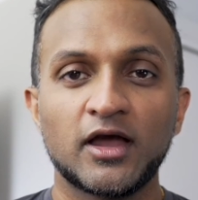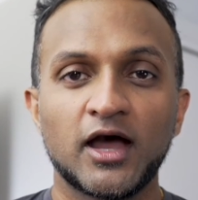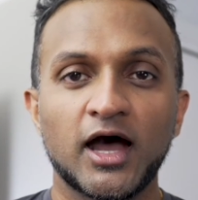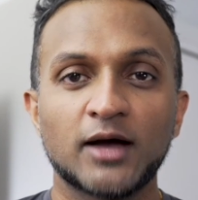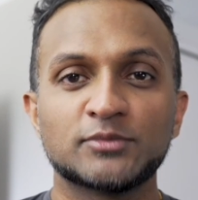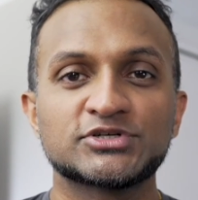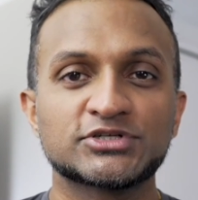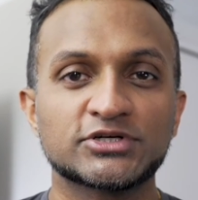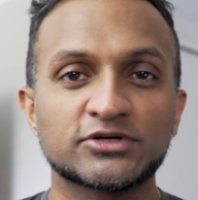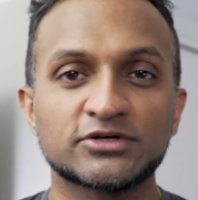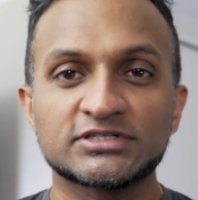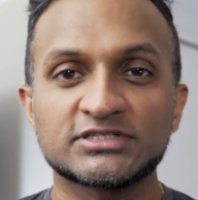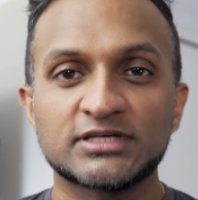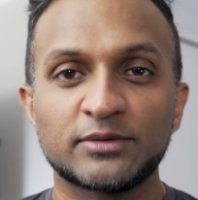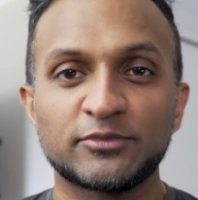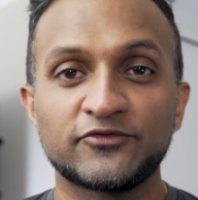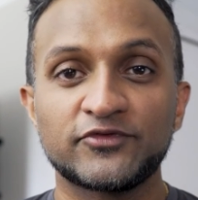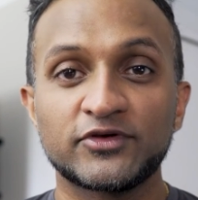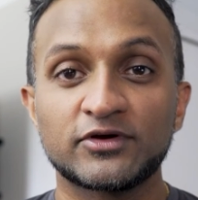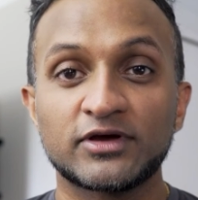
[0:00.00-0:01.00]
I'm sure
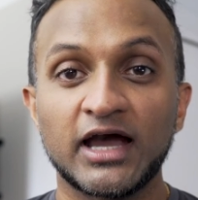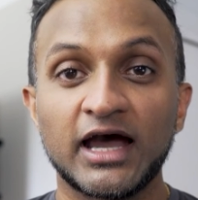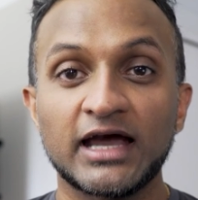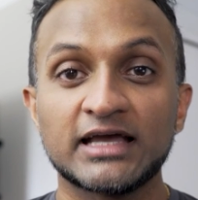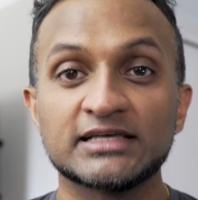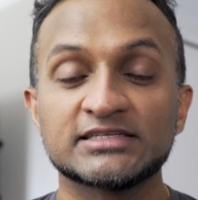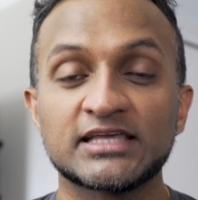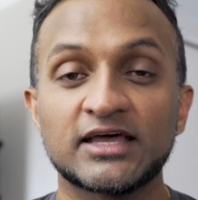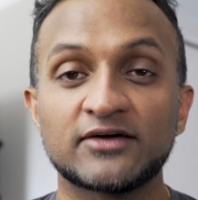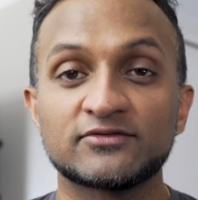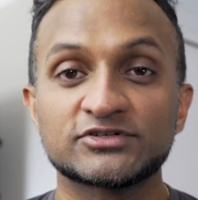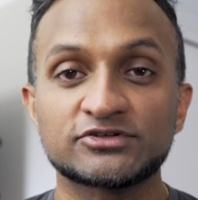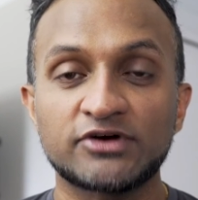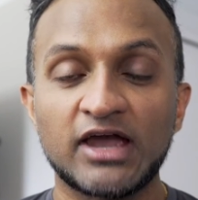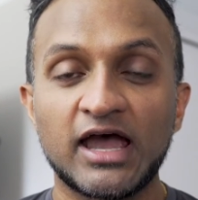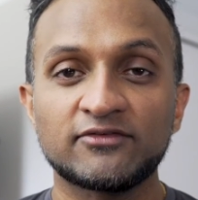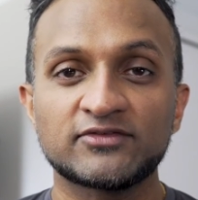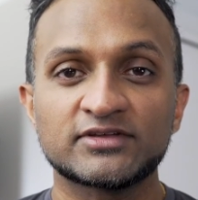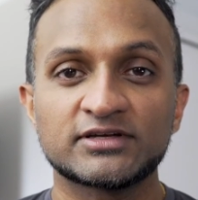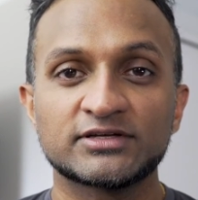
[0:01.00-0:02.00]
some of you guys have
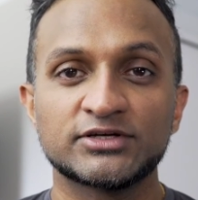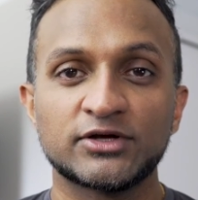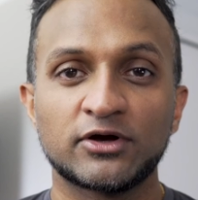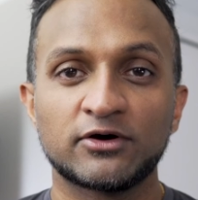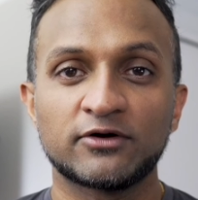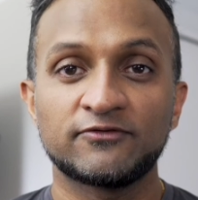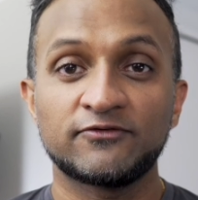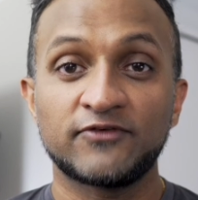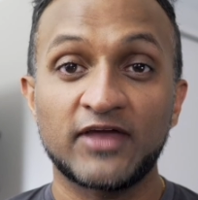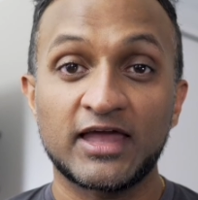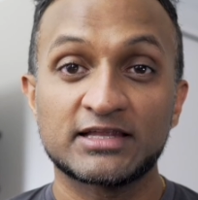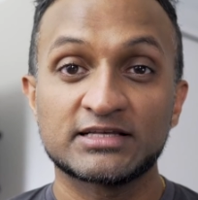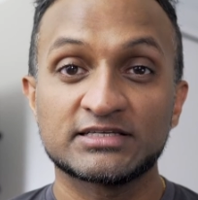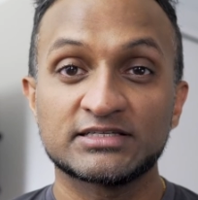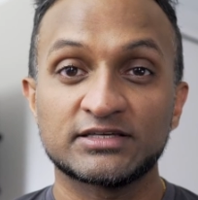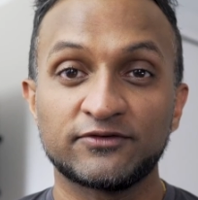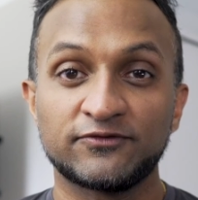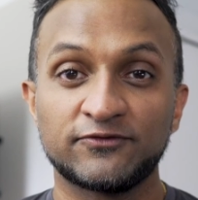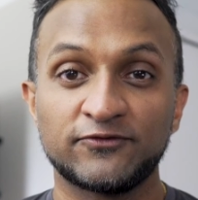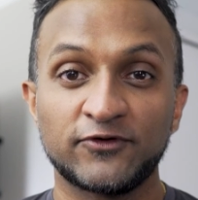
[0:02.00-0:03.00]
drafted your
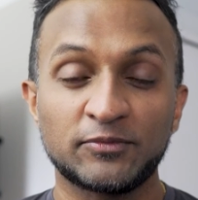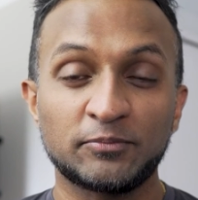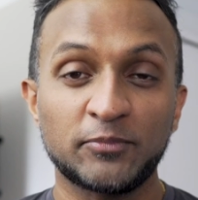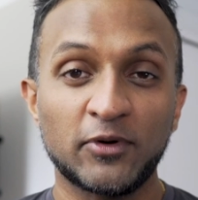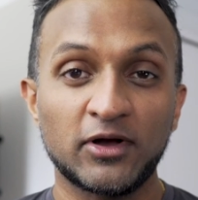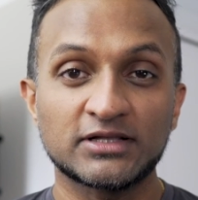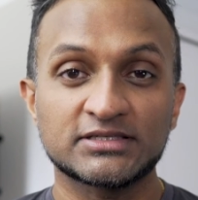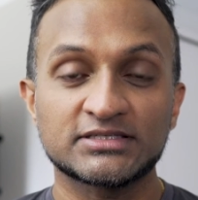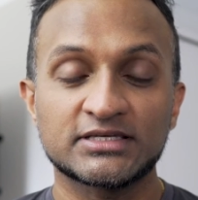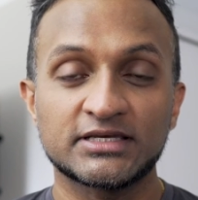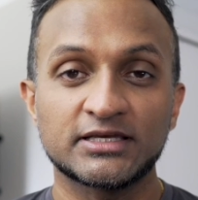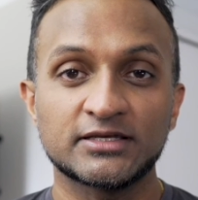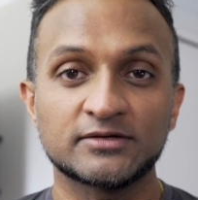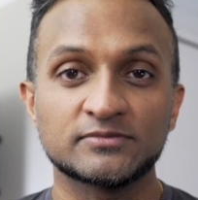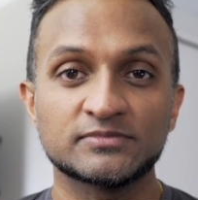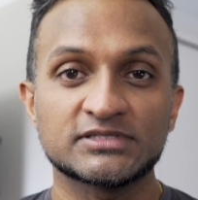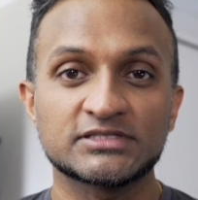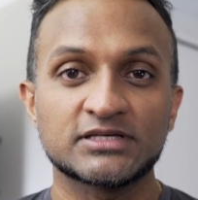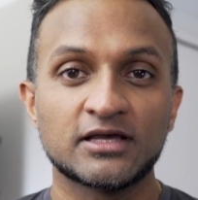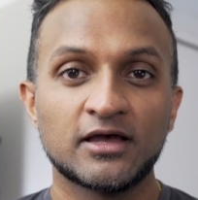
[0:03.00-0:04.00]
fantasy football
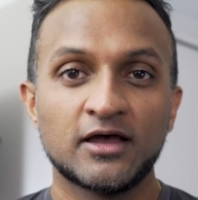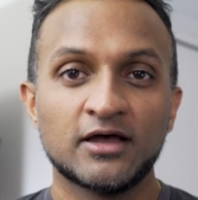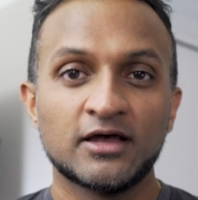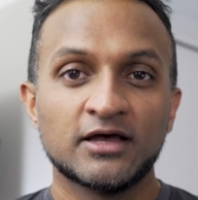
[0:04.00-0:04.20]
teams.